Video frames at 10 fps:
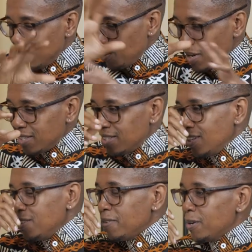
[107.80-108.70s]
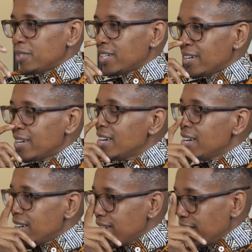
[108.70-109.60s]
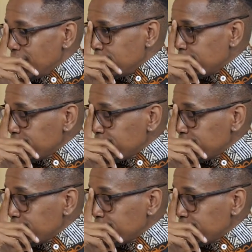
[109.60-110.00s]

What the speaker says: Yes, yes. So we had